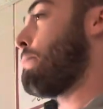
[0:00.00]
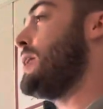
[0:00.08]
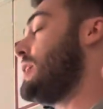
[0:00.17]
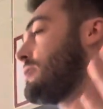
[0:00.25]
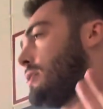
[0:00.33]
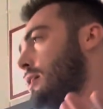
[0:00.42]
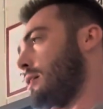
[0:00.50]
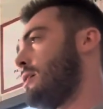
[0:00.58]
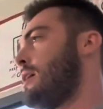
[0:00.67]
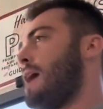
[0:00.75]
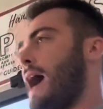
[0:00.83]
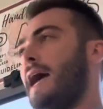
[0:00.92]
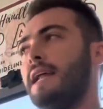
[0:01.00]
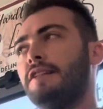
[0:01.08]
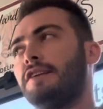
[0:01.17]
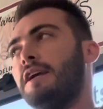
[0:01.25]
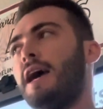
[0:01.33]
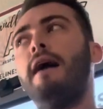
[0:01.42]
anything and it's
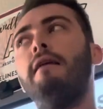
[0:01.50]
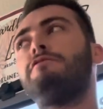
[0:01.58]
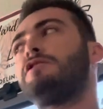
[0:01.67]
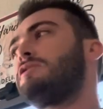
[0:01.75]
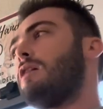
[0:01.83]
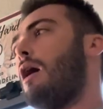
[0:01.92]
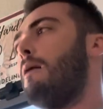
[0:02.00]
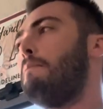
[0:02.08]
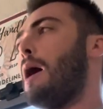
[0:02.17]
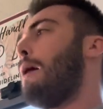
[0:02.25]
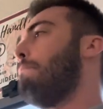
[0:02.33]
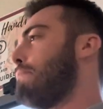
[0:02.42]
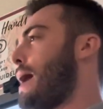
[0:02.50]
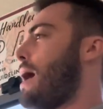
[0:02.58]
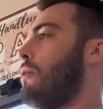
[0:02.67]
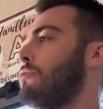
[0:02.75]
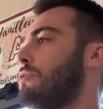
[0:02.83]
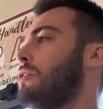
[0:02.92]
going to have some
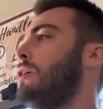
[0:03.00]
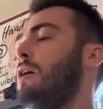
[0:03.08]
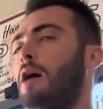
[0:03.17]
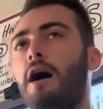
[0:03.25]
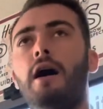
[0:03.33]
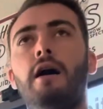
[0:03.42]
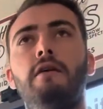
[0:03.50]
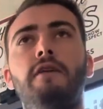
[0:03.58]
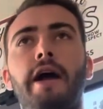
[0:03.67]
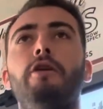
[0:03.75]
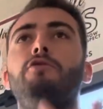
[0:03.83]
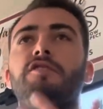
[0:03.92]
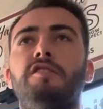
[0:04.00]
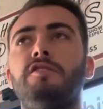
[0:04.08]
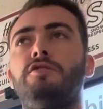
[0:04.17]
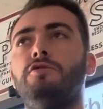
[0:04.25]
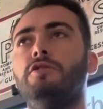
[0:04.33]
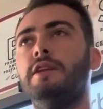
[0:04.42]
amount of air resistance
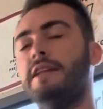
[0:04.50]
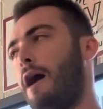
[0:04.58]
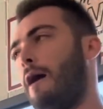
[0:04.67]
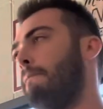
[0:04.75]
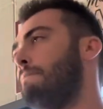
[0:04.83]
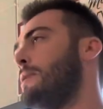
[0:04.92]
to it. Now,